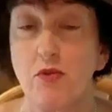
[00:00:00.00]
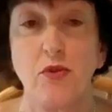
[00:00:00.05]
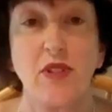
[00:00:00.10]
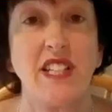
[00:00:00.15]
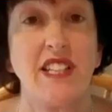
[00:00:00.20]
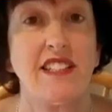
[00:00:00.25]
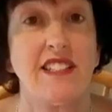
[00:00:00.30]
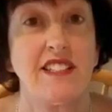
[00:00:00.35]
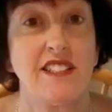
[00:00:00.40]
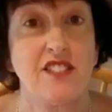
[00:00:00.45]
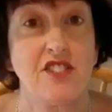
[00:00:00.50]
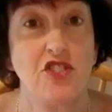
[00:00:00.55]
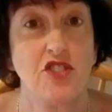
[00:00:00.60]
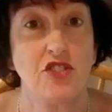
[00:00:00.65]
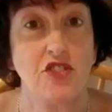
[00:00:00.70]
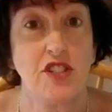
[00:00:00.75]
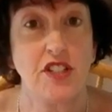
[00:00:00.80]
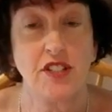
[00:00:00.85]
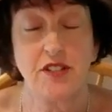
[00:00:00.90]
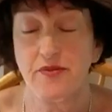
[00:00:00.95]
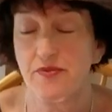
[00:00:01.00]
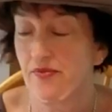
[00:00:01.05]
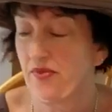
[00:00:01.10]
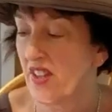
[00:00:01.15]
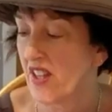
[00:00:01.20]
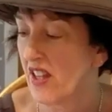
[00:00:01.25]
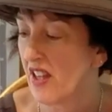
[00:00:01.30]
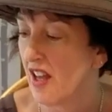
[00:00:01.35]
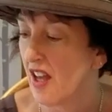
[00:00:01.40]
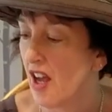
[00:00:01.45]
read this to you.
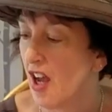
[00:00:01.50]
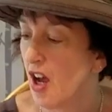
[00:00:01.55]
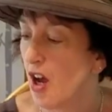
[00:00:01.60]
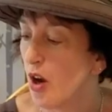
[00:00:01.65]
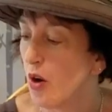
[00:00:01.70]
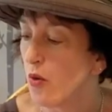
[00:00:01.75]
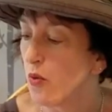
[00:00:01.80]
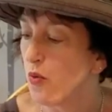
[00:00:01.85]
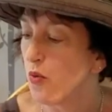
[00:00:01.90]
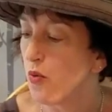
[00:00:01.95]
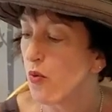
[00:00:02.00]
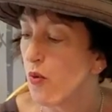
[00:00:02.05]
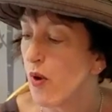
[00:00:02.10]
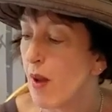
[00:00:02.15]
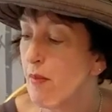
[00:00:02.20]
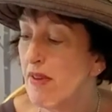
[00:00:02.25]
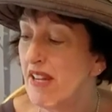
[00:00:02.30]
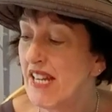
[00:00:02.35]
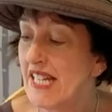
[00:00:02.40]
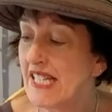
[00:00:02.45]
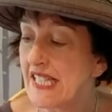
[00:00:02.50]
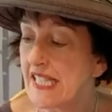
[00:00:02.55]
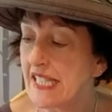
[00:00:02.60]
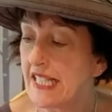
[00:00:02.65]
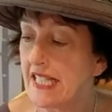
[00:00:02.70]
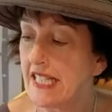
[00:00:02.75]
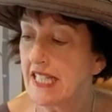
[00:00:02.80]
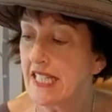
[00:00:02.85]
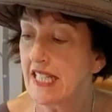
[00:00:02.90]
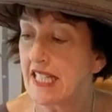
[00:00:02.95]

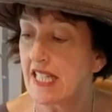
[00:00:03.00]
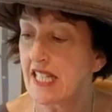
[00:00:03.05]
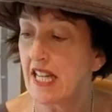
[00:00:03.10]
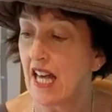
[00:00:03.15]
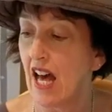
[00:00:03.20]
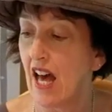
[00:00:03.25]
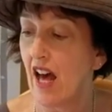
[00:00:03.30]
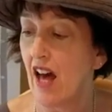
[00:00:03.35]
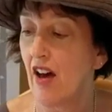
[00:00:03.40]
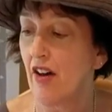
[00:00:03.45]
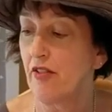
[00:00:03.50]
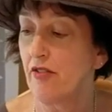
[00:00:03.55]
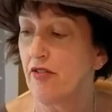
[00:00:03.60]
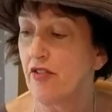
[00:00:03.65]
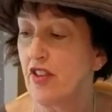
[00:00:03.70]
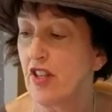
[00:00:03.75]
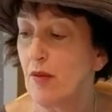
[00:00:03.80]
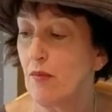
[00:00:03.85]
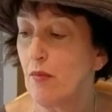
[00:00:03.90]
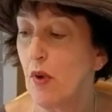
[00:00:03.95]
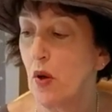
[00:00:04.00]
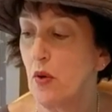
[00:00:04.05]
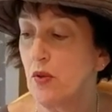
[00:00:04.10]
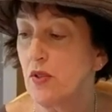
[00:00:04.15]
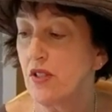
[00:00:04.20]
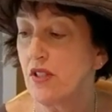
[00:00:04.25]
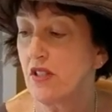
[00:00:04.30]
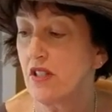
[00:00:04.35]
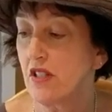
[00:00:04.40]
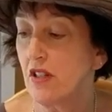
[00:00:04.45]
Reminiscent of the
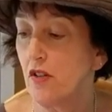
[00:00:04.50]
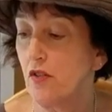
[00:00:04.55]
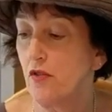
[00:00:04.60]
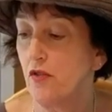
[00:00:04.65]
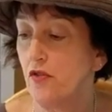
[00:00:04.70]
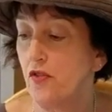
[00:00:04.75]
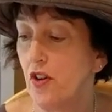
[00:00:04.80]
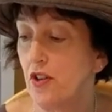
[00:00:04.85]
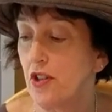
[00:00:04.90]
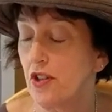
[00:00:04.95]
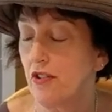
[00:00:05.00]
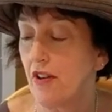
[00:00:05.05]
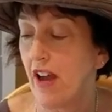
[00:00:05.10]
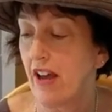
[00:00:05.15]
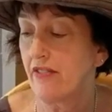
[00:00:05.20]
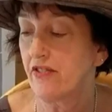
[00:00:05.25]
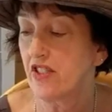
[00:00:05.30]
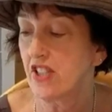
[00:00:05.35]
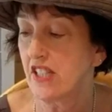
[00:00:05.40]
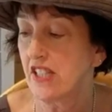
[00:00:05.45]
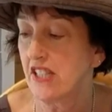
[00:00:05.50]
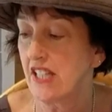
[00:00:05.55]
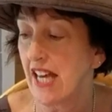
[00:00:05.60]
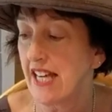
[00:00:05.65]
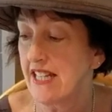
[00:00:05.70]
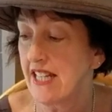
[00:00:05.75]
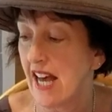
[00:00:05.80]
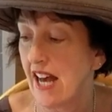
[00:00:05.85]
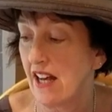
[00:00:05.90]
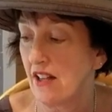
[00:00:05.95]
most photographed
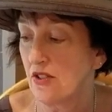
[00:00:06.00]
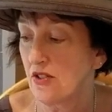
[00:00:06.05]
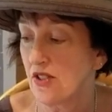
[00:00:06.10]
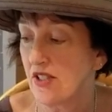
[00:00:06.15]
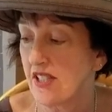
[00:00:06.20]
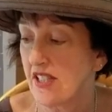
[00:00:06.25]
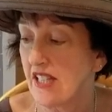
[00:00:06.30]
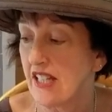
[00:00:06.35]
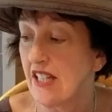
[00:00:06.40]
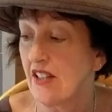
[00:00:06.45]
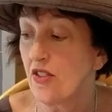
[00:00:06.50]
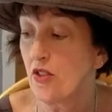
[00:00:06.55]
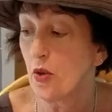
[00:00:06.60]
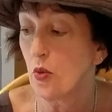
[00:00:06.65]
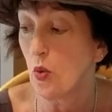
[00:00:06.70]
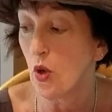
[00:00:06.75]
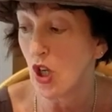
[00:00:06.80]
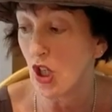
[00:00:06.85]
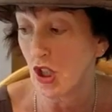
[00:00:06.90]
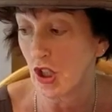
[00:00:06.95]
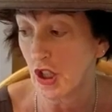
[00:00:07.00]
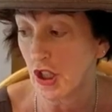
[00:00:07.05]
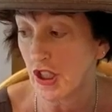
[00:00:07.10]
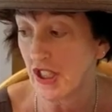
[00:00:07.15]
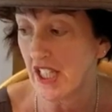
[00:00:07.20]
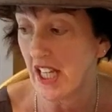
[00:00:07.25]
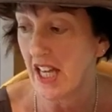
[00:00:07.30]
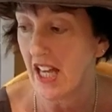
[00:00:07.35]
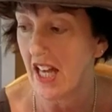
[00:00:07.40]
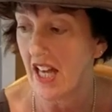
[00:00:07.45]
lighthouse in the
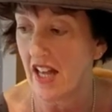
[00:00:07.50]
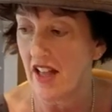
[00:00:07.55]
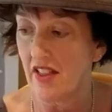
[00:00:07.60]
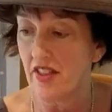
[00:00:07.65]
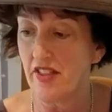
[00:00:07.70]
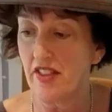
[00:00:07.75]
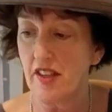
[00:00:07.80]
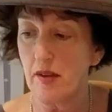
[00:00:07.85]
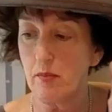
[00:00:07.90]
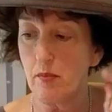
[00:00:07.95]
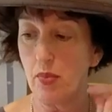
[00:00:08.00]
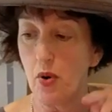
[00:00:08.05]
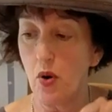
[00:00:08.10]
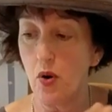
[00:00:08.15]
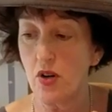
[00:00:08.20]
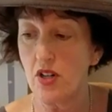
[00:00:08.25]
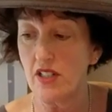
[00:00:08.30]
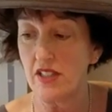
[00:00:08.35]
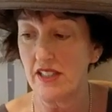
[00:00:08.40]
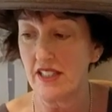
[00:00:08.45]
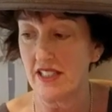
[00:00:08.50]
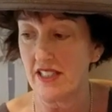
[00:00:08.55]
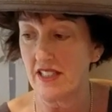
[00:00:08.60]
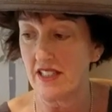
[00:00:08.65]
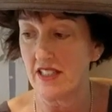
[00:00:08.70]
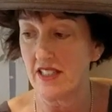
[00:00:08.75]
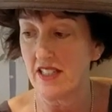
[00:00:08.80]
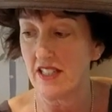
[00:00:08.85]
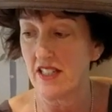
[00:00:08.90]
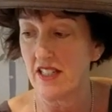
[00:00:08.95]
world, the Portland